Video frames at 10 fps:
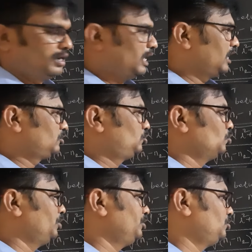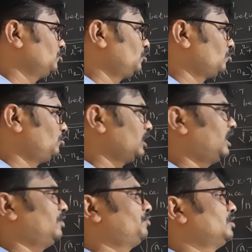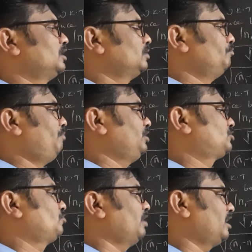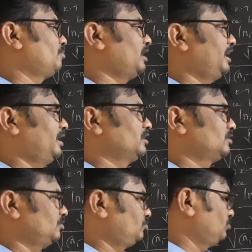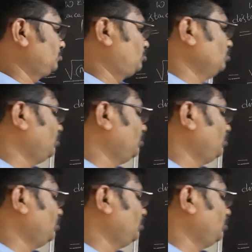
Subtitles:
or 2 into root of b square minus 2